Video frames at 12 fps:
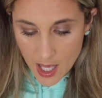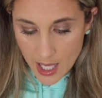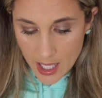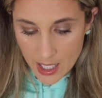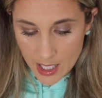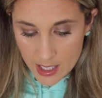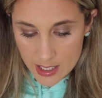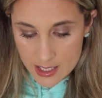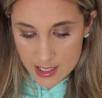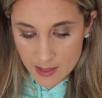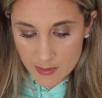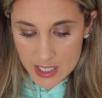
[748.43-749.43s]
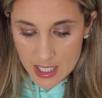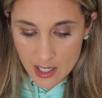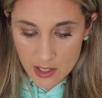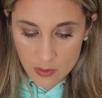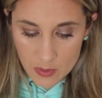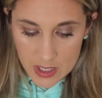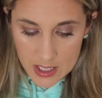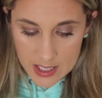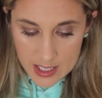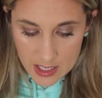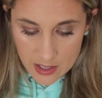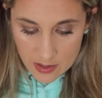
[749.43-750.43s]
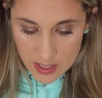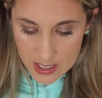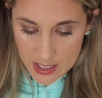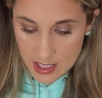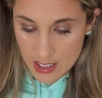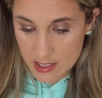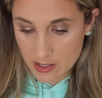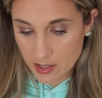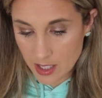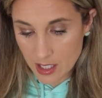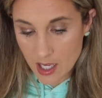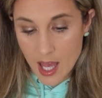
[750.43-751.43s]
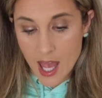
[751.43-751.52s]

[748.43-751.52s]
And let me tell you what the series is on the,